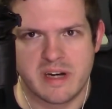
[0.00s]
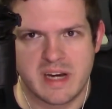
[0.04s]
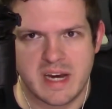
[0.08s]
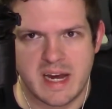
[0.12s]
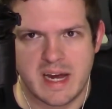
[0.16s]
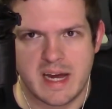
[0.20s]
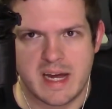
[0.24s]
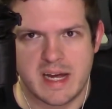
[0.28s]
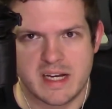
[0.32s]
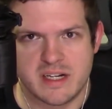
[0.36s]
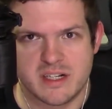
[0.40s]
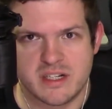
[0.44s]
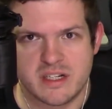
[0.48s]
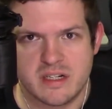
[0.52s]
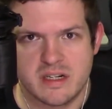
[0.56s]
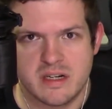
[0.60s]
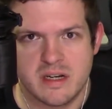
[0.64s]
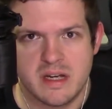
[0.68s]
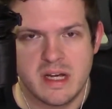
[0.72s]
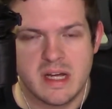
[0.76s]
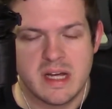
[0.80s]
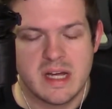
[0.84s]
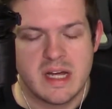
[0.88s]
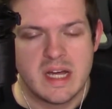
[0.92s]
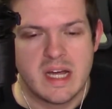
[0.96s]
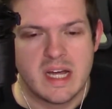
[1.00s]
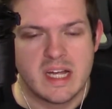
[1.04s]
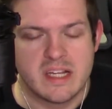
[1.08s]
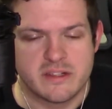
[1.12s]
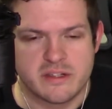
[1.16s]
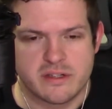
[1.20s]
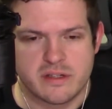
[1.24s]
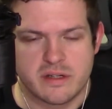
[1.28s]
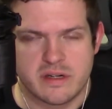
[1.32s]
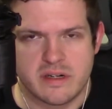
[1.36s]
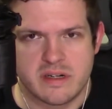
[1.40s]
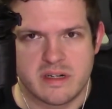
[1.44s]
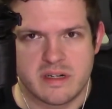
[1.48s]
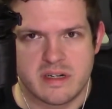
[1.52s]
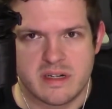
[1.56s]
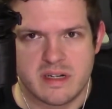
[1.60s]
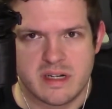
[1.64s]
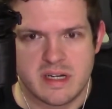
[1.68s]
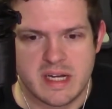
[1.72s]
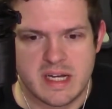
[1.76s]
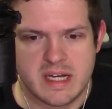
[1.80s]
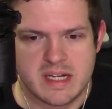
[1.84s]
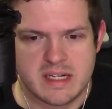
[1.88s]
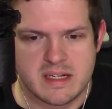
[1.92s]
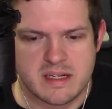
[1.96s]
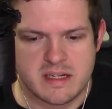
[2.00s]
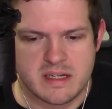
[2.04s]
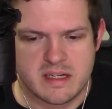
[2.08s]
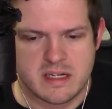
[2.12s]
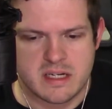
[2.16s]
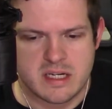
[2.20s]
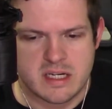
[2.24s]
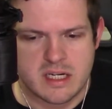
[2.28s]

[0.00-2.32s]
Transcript: cash, and